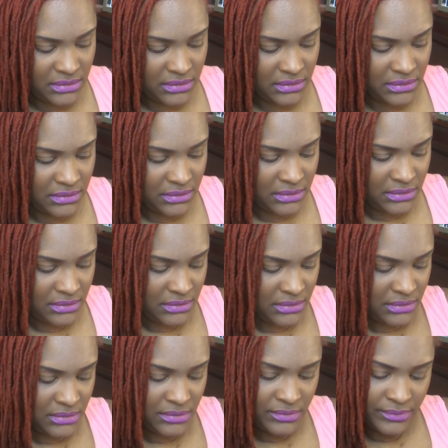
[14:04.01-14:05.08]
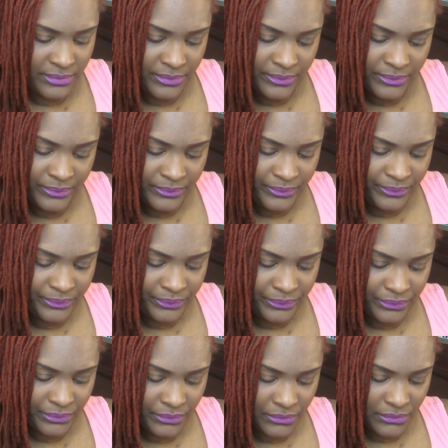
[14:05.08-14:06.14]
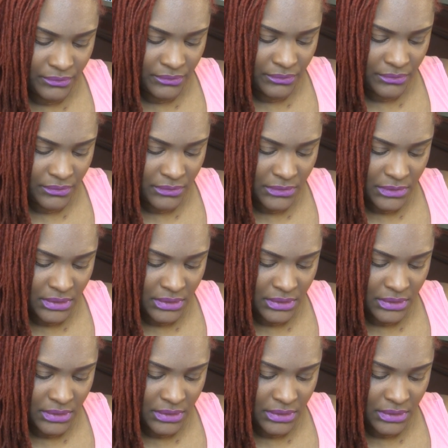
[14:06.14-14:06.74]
No one is speaking in this clip.